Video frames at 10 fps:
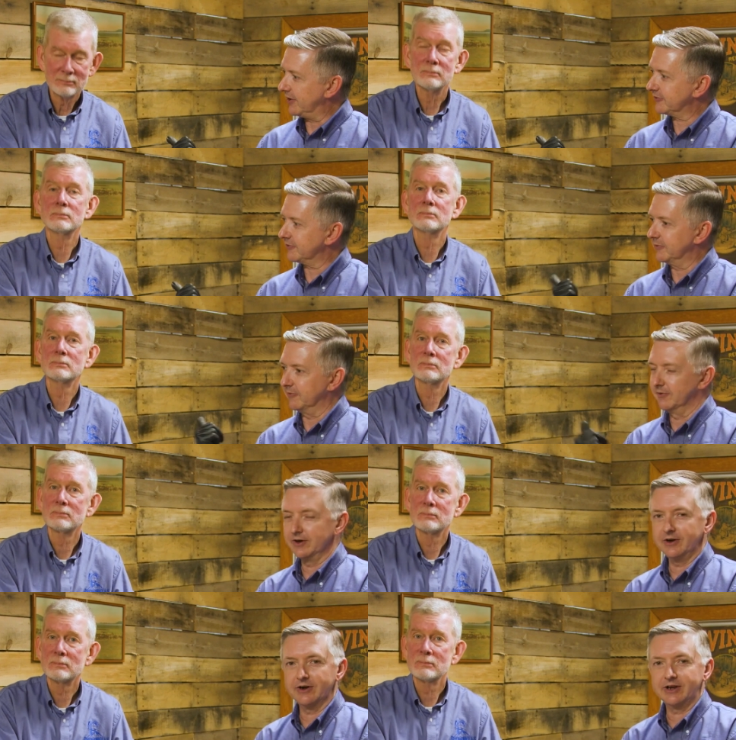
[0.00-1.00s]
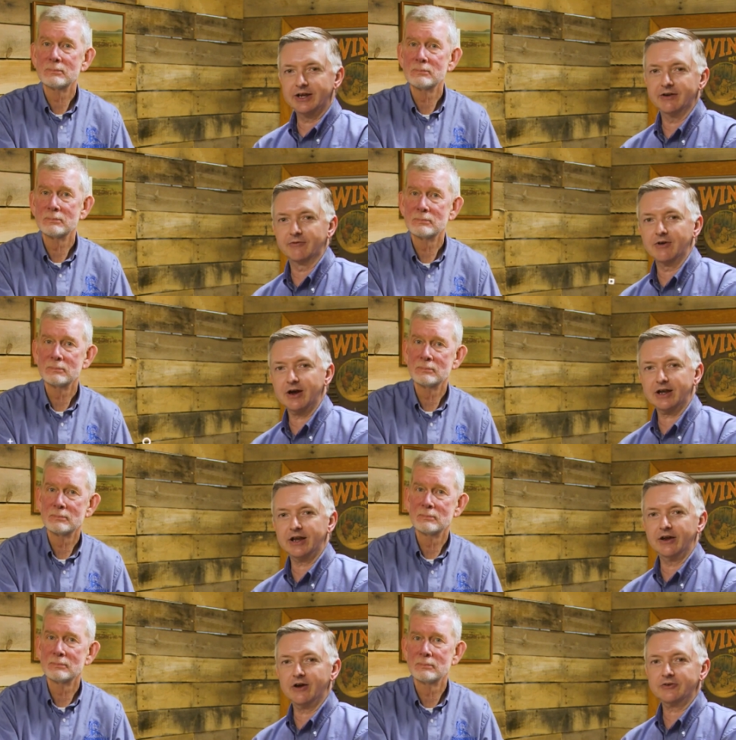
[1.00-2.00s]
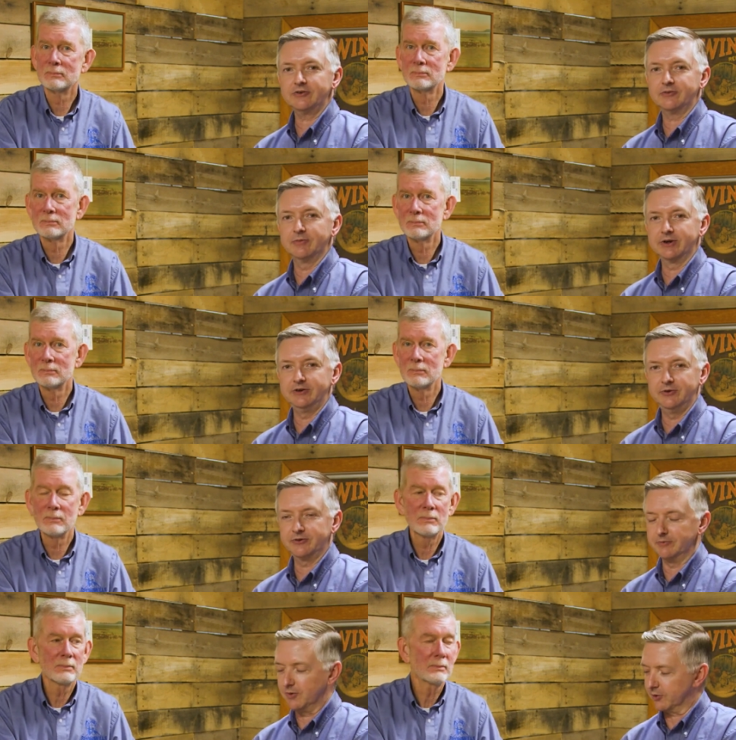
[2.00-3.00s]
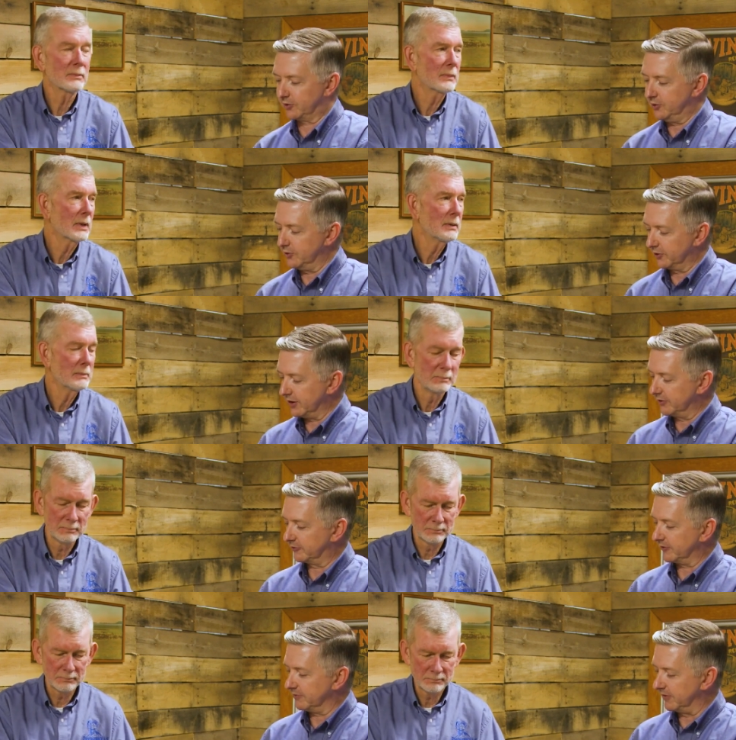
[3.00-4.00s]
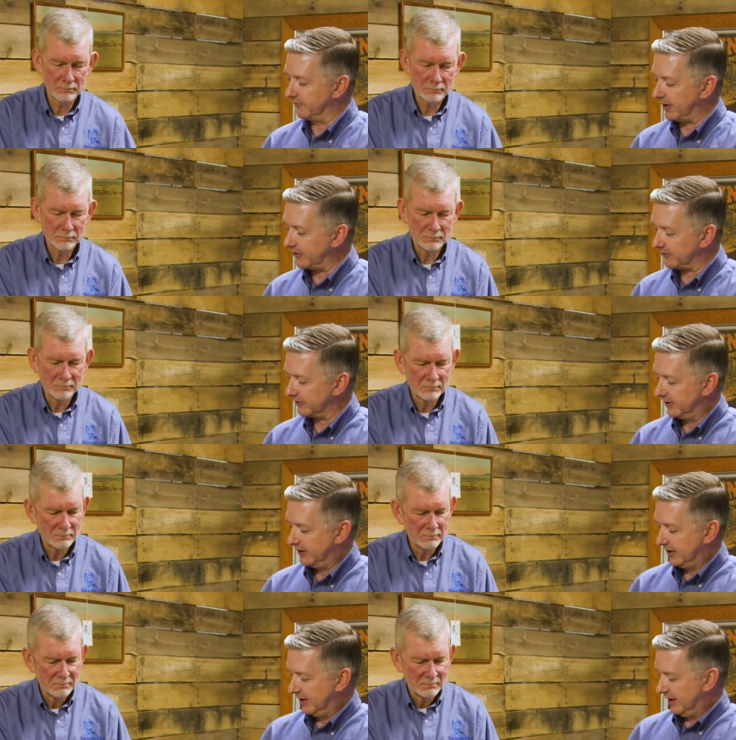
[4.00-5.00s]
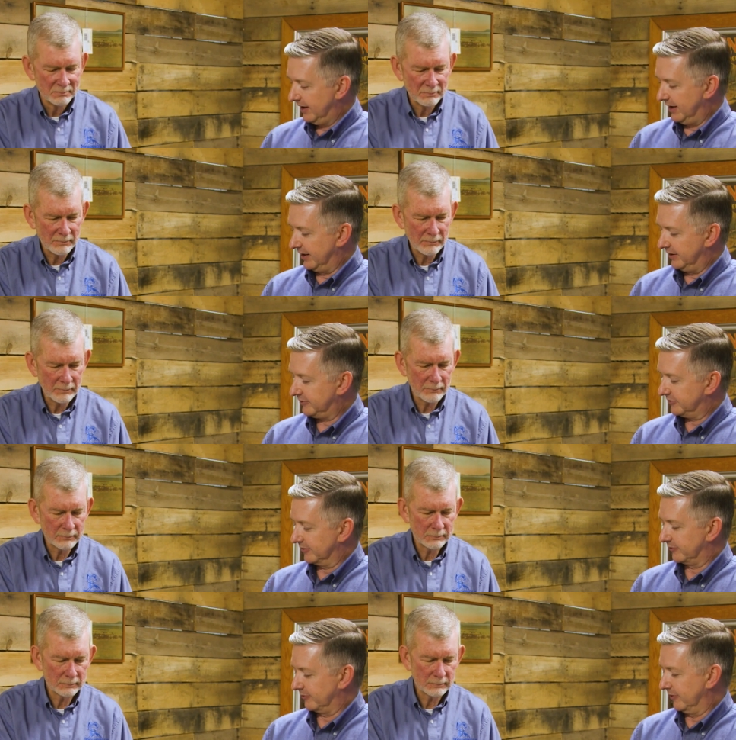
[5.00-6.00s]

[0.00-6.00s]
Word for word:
Speaker 1: Ostrem, and we're here again at Rock Island Auctions bringing you some more cool guns from the vault. And this just